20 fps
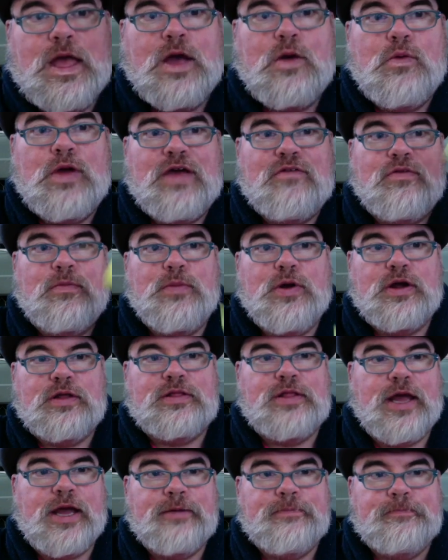we have a
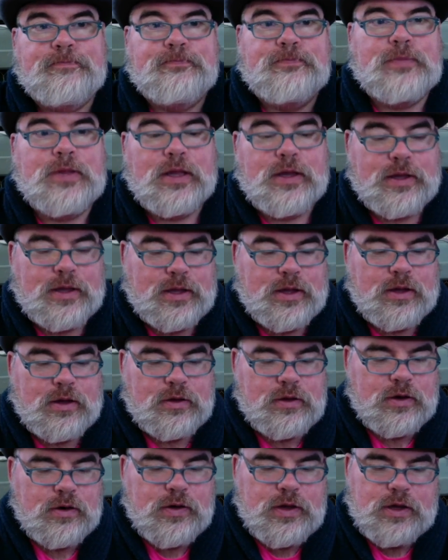birthday.
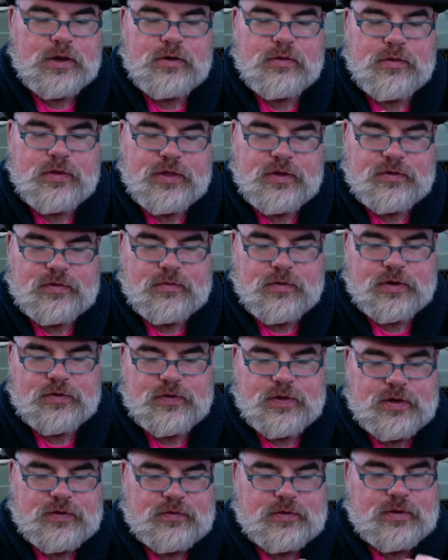You know what you can do with this?
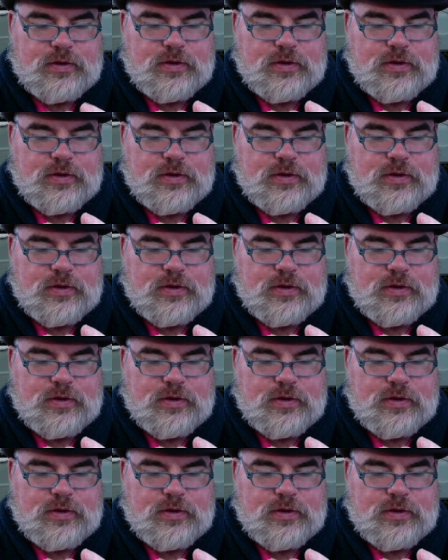Watch this.